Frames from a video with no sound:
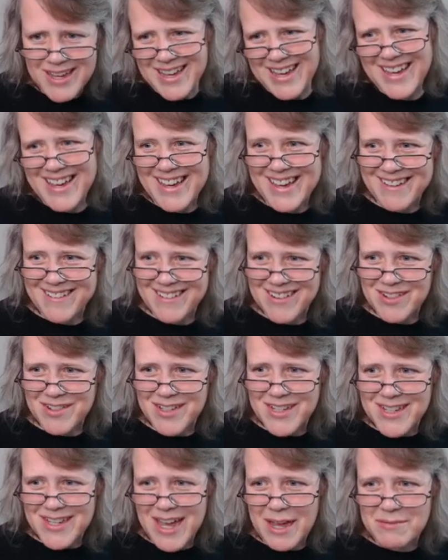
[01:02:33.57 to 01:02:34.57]
Ah,
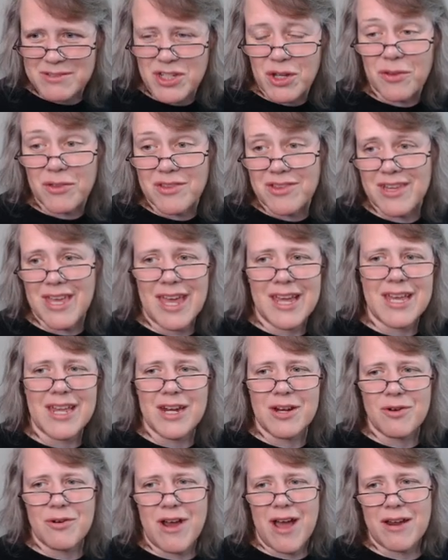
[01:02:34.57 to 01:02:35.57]
I'm still kicking
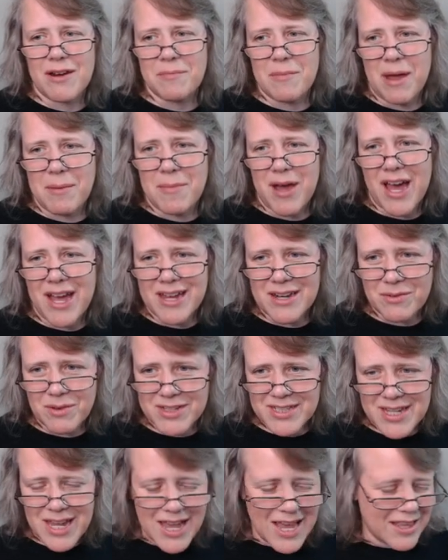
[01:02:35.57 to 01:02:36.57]
it around in my mind.
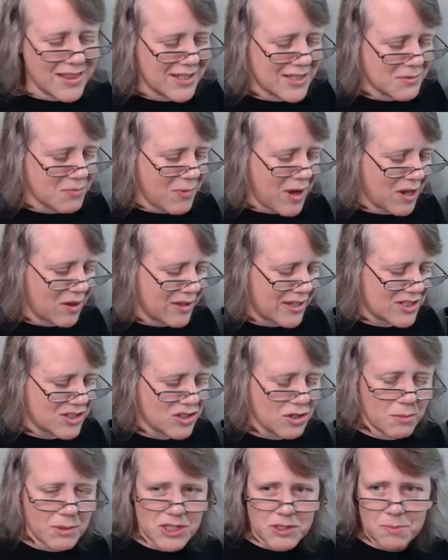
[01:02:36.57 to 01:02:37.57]
Was this model has
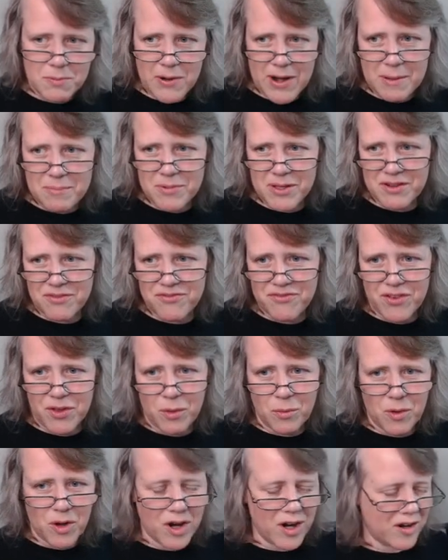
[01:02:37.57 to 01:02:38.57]
so much prep and
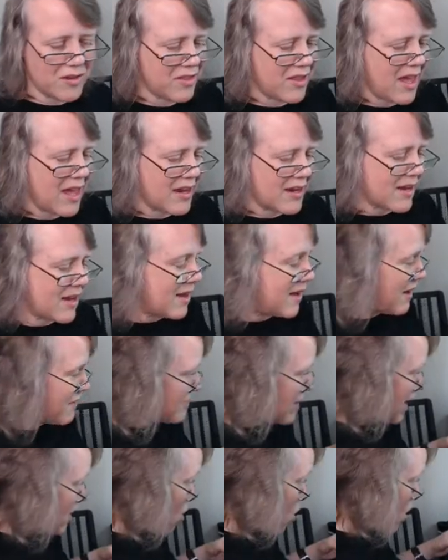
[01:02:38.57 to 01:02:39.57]
fill work that uh, I've
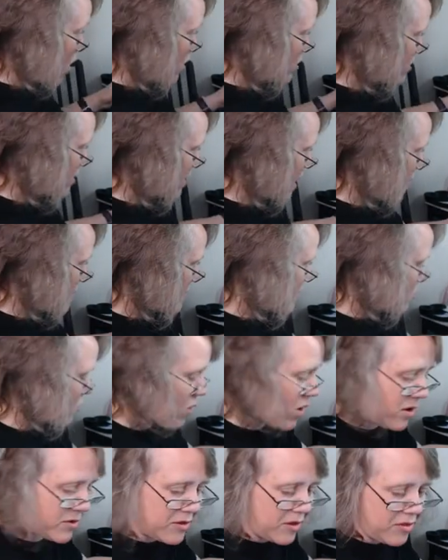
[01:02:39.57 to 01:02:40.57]
got all the time in the
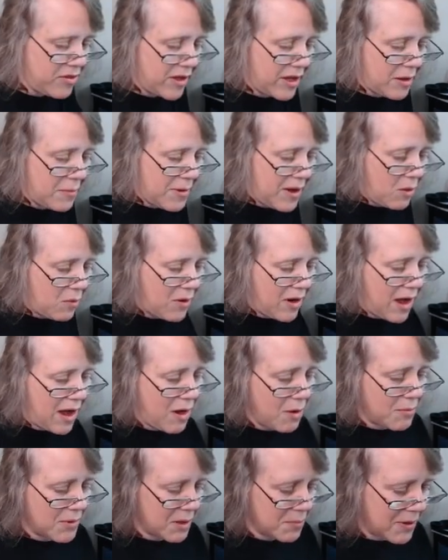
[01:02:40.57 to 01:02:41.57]
world to think about well,
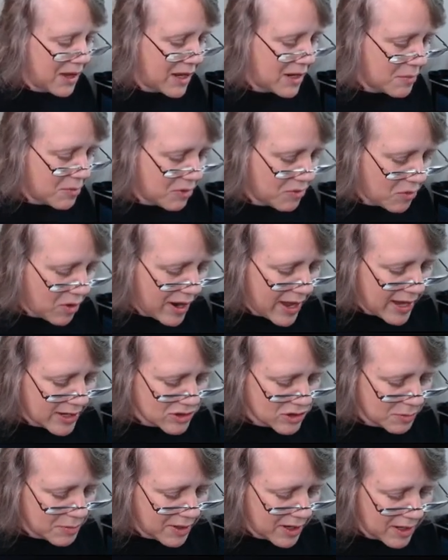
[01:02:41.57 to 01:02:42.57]
how I'm going to paint it before I
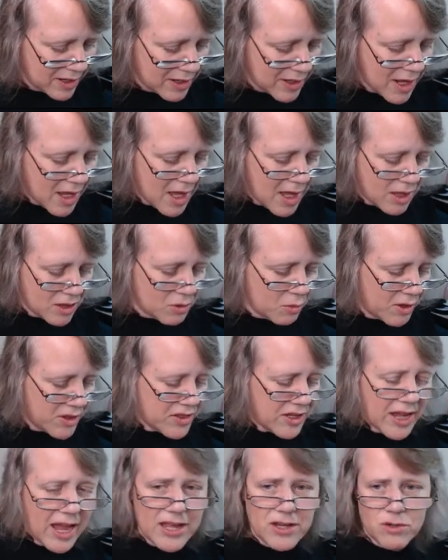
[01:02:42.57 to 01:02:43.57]
actually paint it. The one
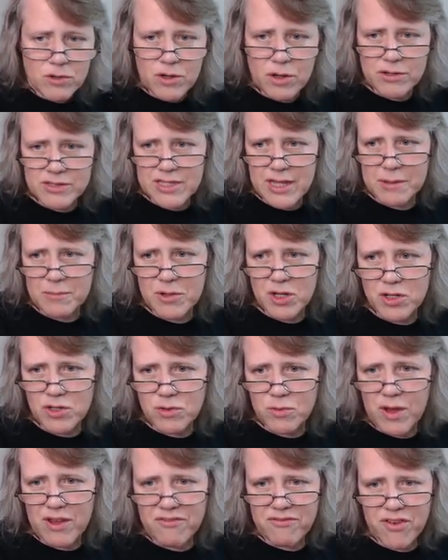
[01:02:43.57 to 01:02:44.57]
thing I do know is that I'm going to
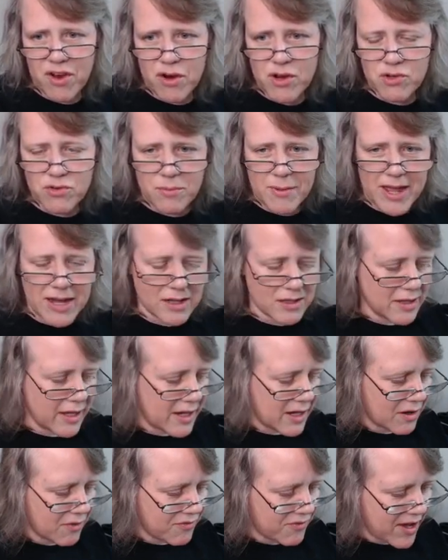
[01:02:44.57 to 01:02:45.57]
do a very dramatic
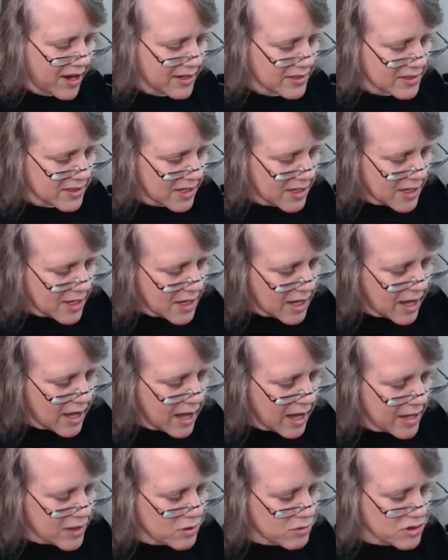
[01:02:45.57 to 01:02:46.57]
lighting effect.
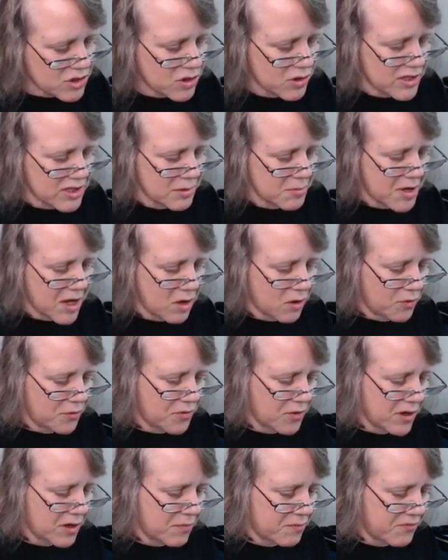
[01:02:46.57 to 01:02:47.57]
Uh, I used her as a model
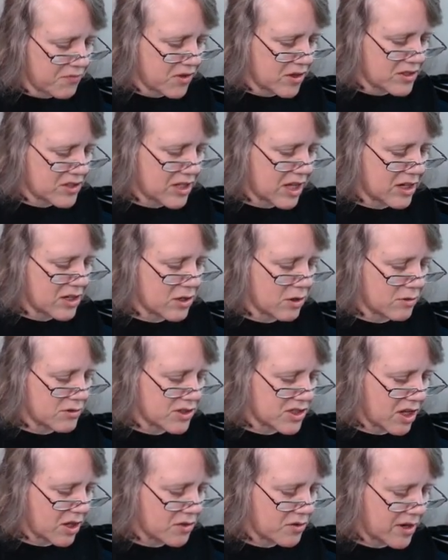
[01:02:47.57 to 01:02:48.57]
for for skin
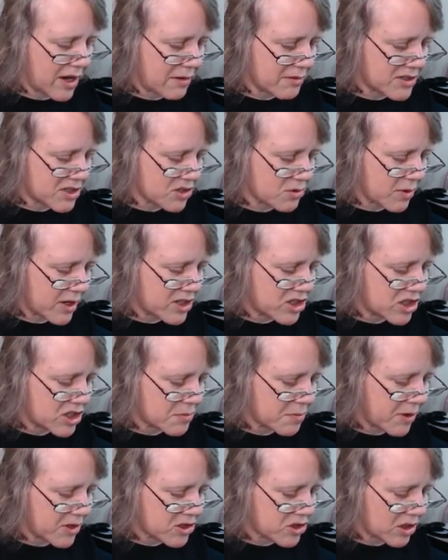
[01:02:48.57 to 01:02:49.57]
tones the other day, which is why
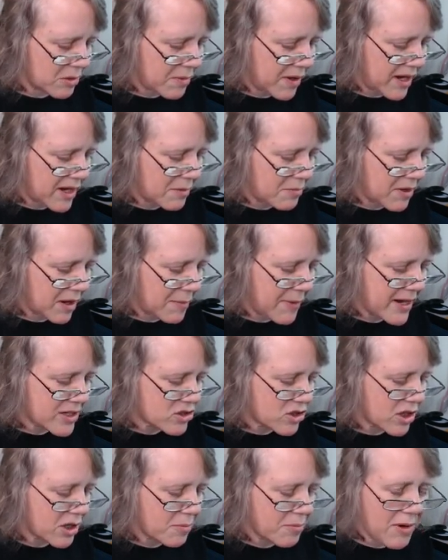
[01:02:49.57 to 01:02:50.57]
she's partially painted. But I'm
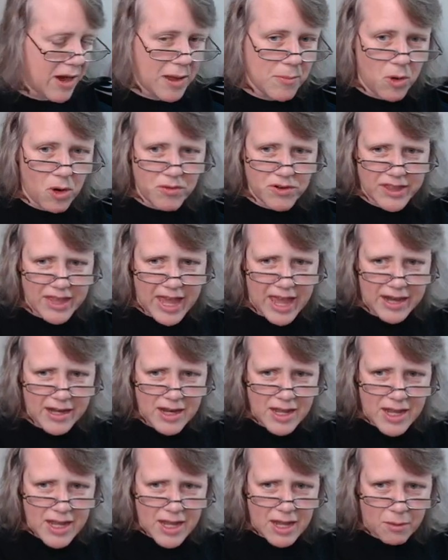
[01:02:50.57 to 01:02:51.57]
actually going to prime over that.
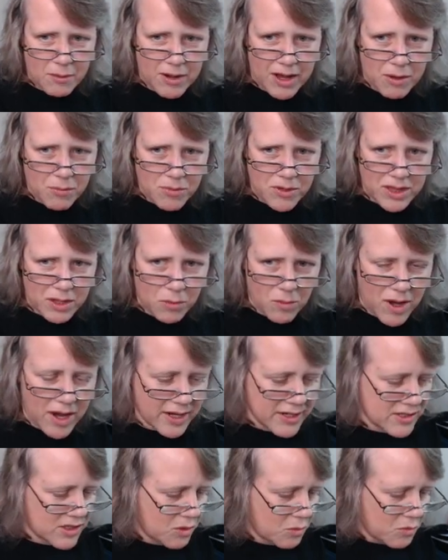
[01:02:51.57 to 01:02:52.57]
And what I really
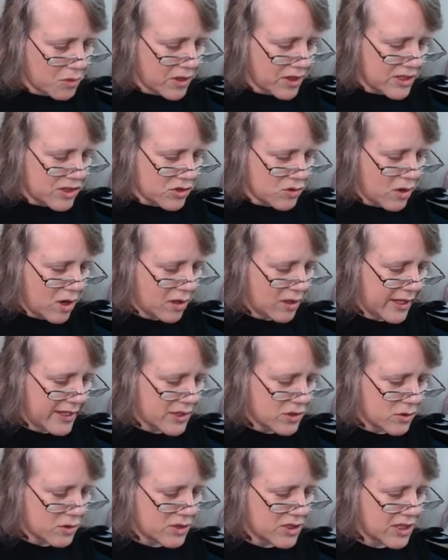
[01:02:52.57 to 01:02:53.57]
want is a really strong light
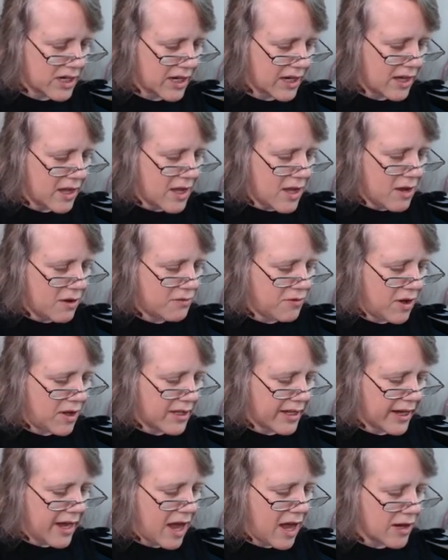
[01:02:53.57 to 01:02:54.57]
sourcing
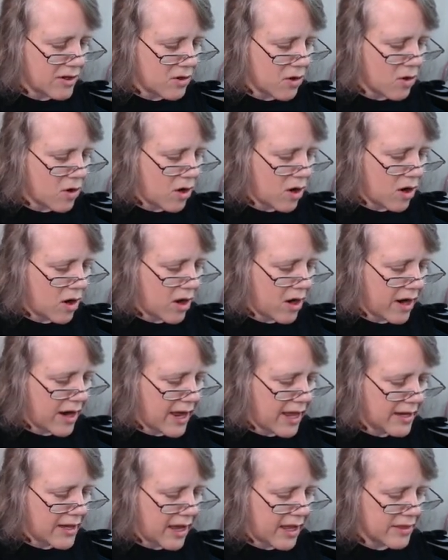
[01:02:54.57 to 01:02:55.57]
falling on her
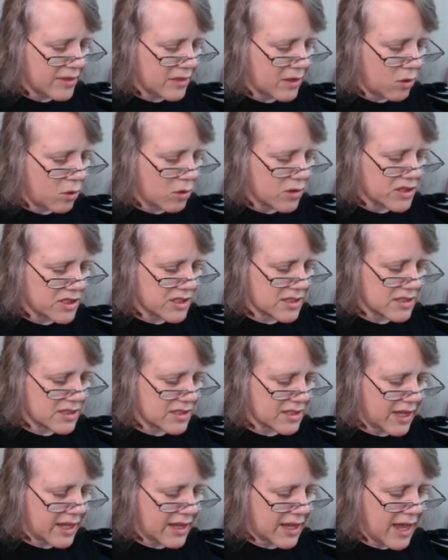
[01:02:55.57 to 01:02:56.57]
and on the
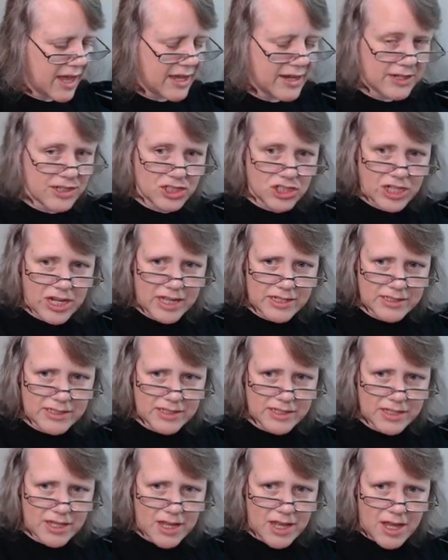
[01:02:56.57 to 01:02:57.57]
horse's like head and
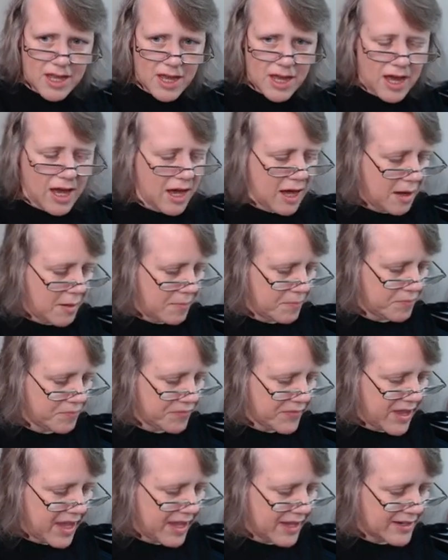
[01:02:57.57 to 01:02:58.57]
chest um,
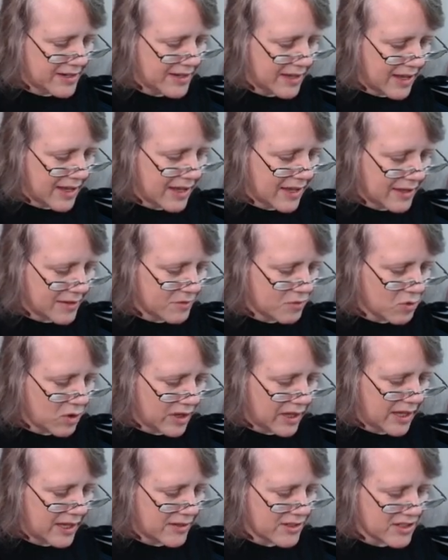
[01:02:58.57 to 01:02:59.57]
and uh,
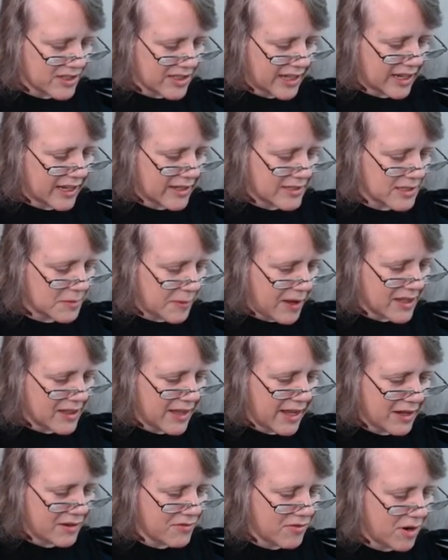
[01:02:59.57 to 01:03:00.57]
really just like a
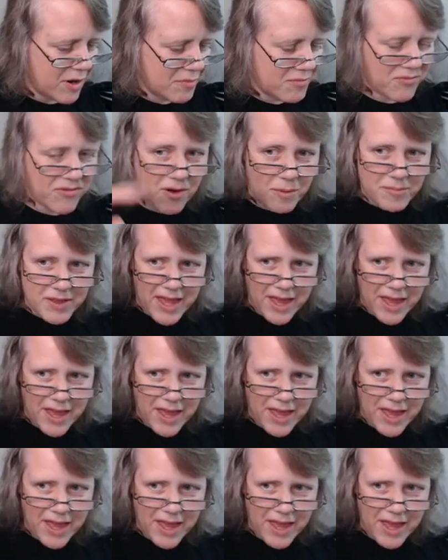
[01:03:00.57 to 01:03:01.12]
spotlight from from the